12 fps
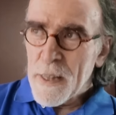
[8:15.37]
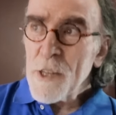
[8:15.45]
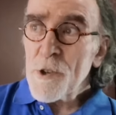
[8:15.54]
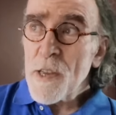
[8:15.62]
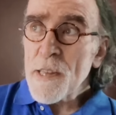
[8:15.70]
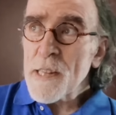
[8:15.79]

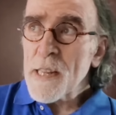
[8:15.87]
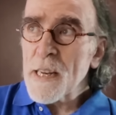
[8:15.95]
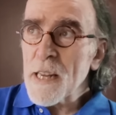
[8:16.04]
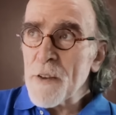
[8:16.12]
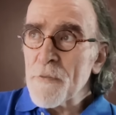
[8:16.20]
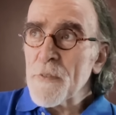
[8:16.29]
interesting
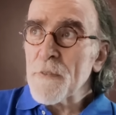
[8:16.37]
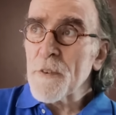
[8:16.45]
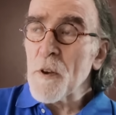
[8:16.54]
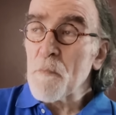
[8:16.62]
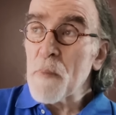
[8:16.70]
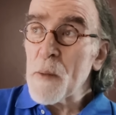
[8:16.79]
enough,
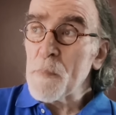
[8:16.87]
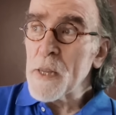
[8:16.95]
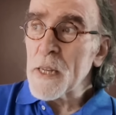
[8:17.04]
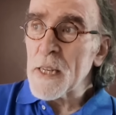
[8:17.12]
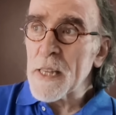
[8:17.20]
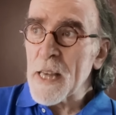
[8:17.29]
not
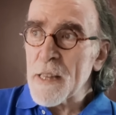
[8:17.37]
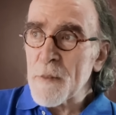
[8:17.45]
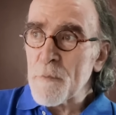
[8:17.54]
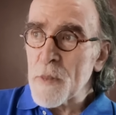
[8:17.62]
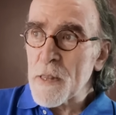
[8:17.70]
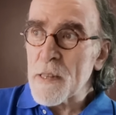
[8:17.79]
publicly
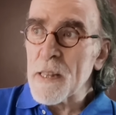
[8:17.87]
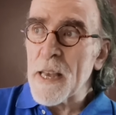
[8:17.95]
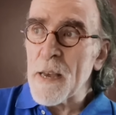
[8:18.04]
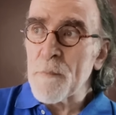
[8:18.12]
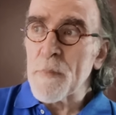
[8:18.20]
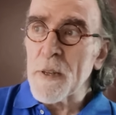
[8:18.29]
hasn't been
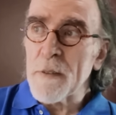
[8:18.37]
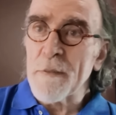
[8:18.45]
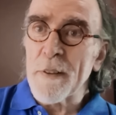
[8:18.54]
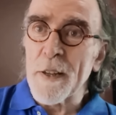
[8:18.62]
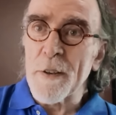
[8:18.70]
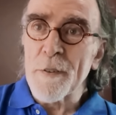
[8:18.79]
slammed, but it,
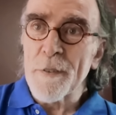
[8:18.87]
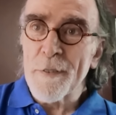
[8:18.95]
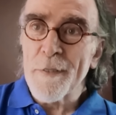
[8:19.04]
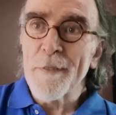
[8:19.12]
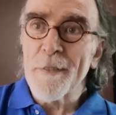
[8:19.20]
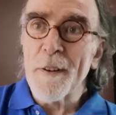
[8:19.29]
you know,
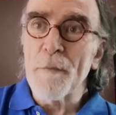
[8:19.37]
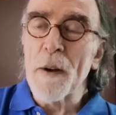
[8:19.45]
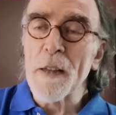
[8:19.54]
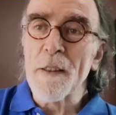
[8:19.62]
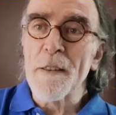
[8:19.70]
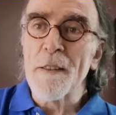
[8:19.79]

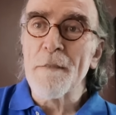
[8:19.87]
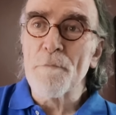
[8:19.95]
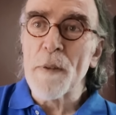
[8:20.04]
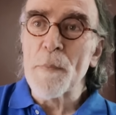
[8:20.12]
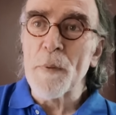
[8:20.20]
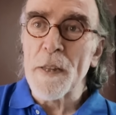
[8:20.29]
amongst
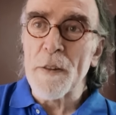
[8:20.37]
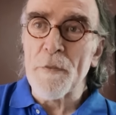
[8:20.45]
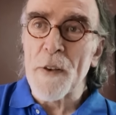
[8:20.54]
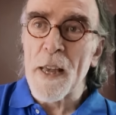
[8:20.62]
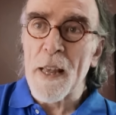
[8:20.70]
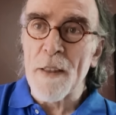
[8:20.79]
people in the
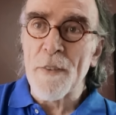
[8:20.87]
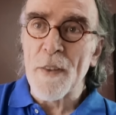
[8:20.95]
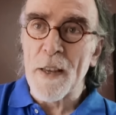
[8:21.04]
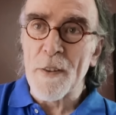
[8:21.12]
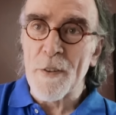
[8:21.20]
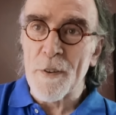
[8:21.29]
finance
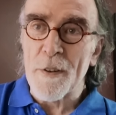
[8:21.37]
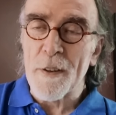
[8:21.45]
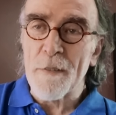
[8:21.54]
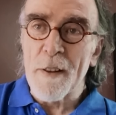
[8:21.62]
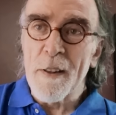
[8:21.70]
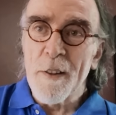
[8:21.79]
sector,
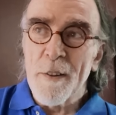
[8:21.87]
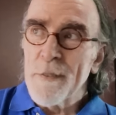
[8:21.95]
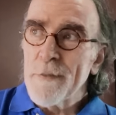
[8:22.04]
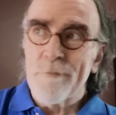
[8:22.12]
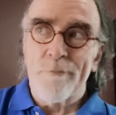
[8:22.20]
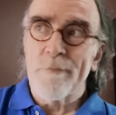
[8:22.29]

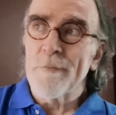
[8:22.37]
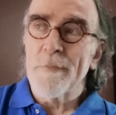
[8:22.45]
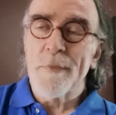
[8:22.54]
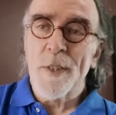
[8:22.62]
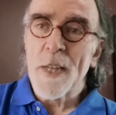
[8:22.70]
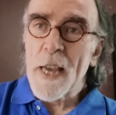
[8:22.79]

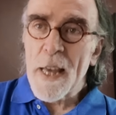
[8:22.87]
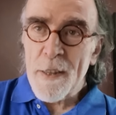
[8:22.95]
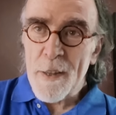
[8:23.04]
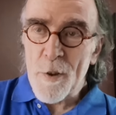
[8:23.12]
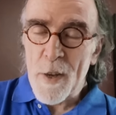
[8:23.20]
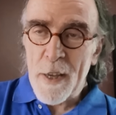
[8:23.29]
she
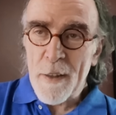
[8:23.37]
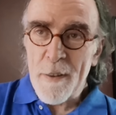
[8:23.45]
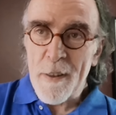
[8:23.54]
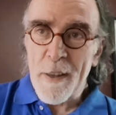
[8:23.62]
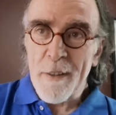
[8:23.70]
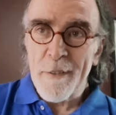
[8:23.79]
has no
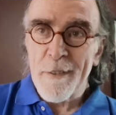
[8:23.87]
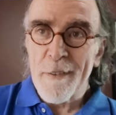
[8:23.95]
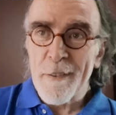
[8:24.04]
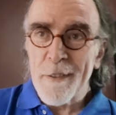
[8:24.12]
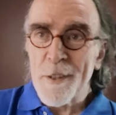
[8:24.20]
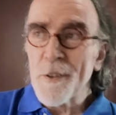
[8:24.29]
legacy.
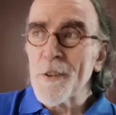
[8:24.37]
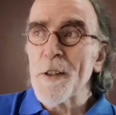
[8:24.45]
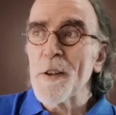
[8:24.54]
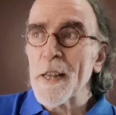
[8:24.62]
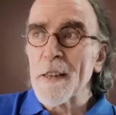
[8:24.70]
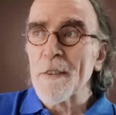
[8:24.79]
She's got
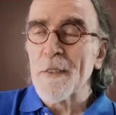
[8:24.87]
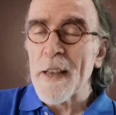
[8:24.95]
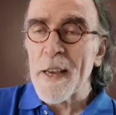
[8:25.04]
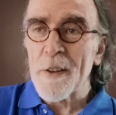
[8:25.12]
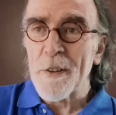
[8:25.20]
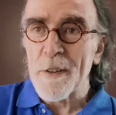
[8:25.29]
no leg to
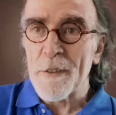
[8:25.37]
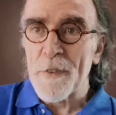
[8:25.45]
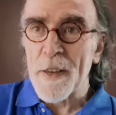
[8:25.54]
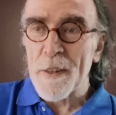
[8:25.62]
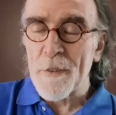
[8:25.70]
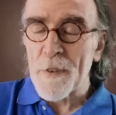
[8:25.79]
stand on,
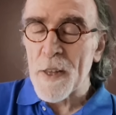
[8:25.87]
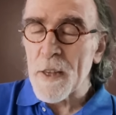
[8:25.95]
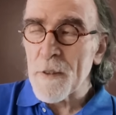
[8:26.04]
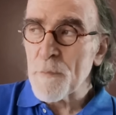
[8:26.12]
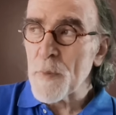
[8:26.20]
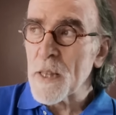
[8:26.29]

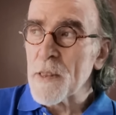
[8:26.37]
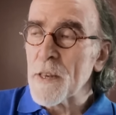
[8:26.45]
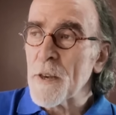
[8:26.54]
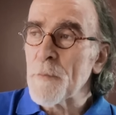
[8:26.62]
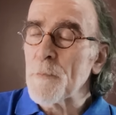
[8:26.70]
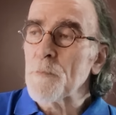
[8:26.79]
effectively. But
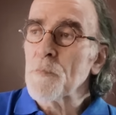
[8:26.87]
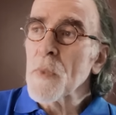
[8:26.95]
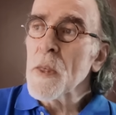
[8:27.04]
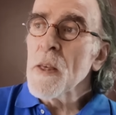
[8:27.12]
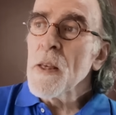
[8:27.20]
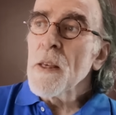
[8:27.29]
um,
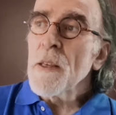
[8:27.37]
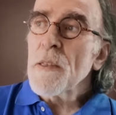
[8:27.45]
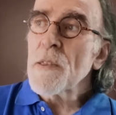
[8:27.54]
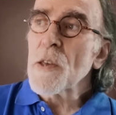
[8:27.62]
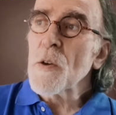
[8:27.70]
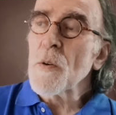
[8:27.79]

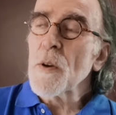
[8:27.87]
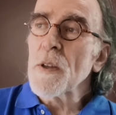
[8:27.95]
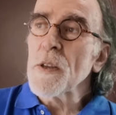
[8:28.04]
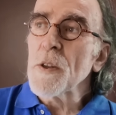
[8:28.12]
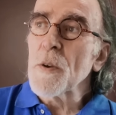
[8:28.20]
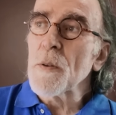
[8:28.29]
so
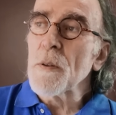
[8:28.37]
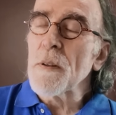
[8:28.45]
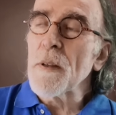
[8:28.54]
you know,